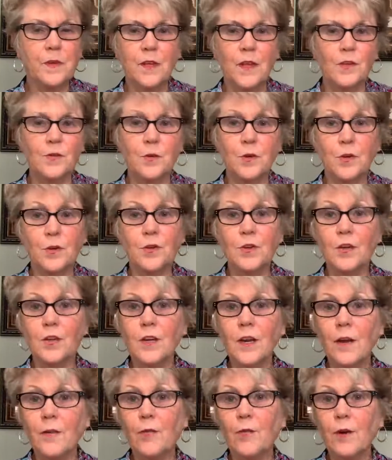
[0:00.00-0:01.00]
That's why you
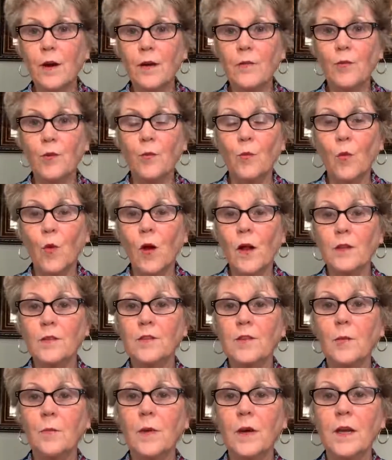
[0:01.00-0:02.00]
should never ever want
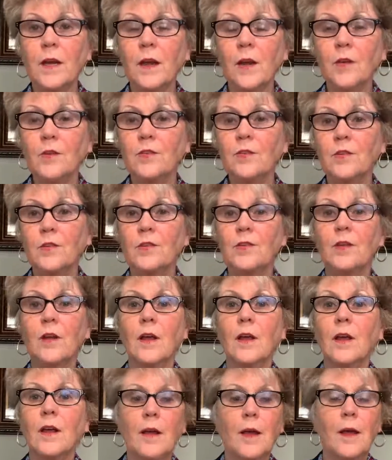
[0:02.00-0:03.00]
somebody else's
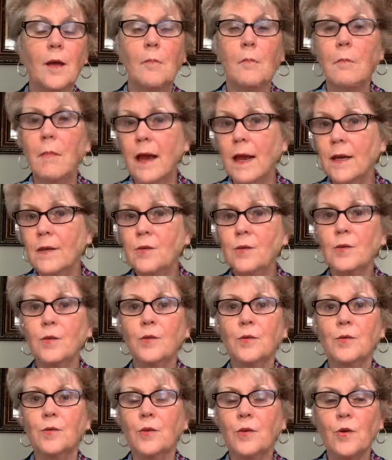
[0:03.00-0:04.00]

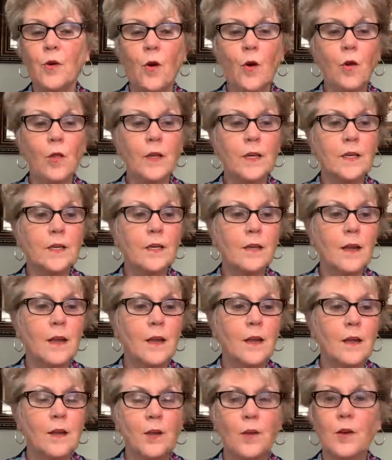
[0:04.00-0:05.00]
mantle or their calling.
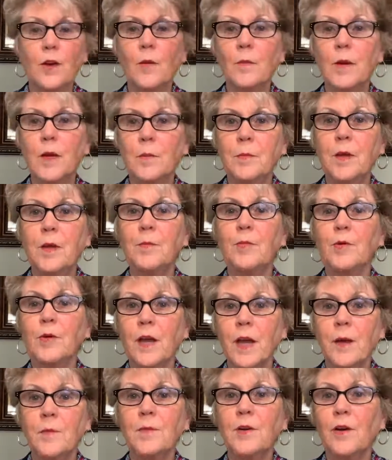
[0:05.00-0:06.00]
You know how many people
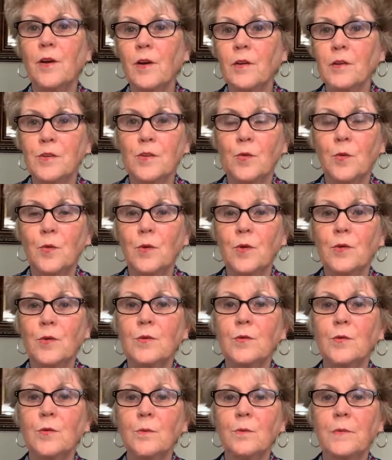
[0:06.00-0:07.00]
came to our
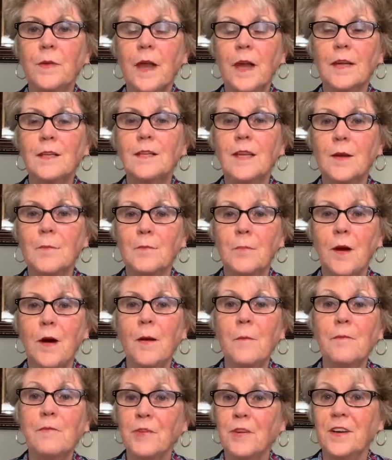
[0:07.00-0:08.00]
door asking
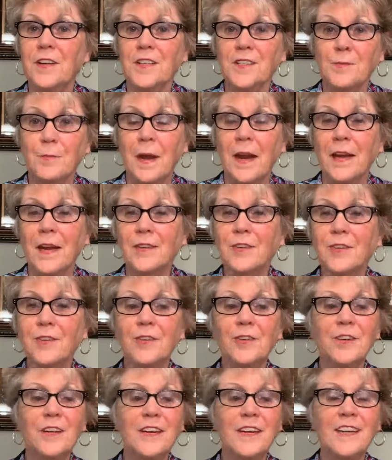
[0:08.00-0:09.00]
Bob for his
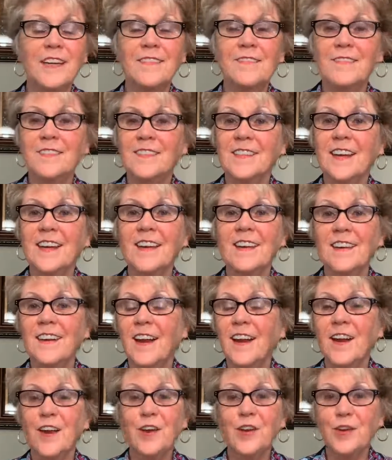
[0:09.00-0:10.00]
mantle and he would say,
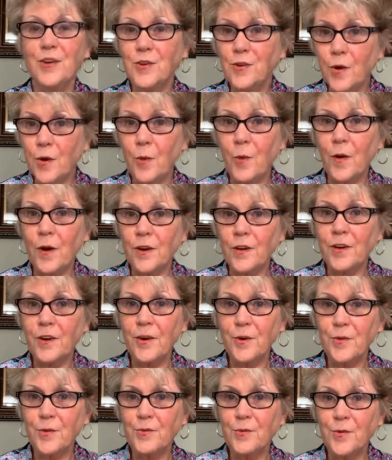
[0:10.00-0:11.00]
you don't want to
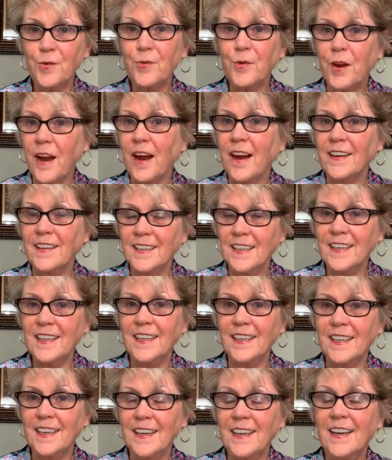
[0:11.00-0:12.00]
go through what I
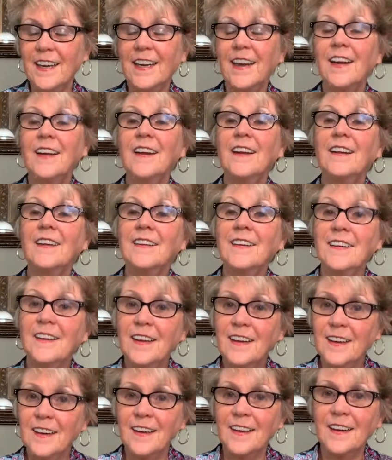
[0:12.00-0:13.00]
did to
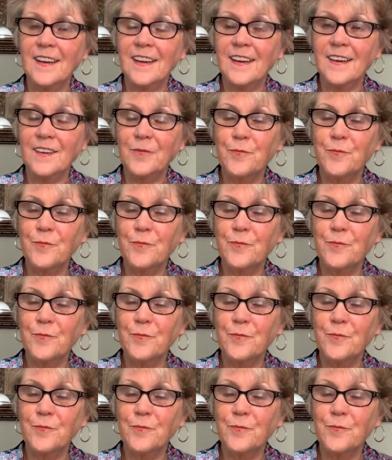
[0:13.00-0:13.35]
get it.